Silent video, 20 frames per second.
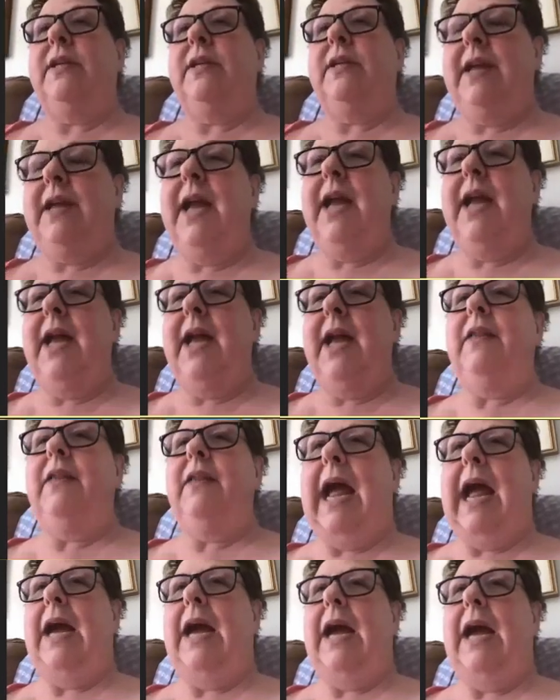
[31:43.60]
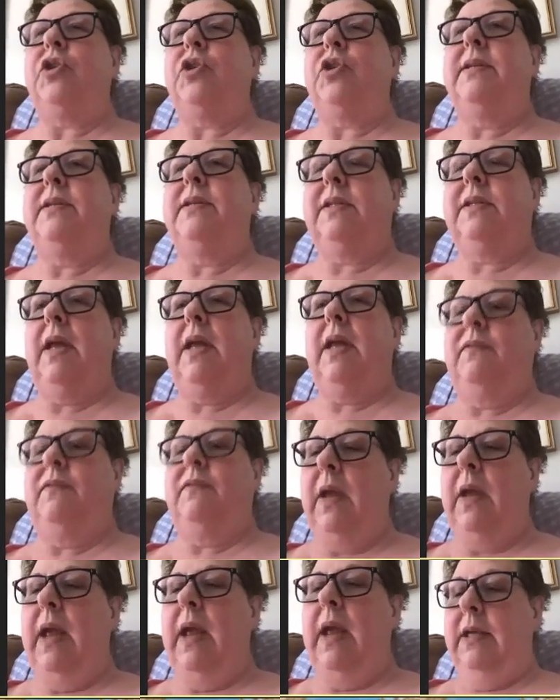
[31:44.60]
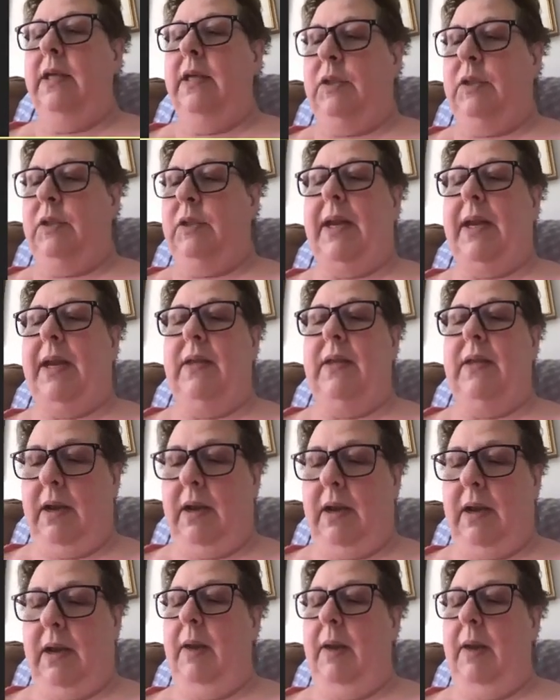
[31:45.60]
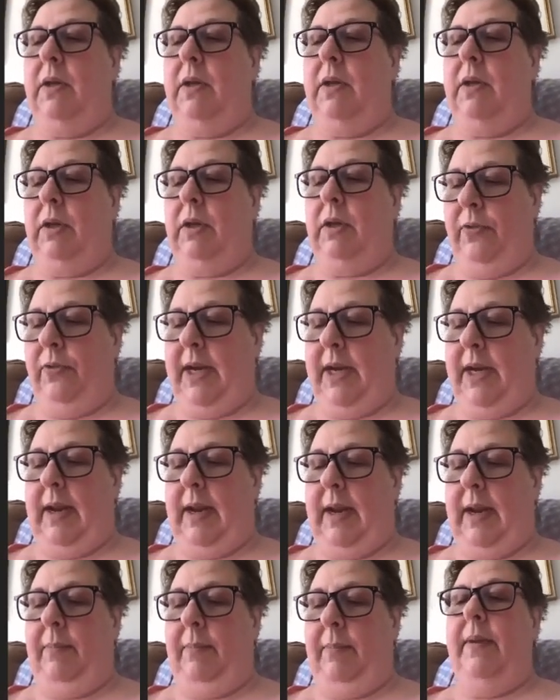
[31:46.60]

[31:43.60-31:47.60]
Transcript: taking the action instead of spending the time cluttering it up.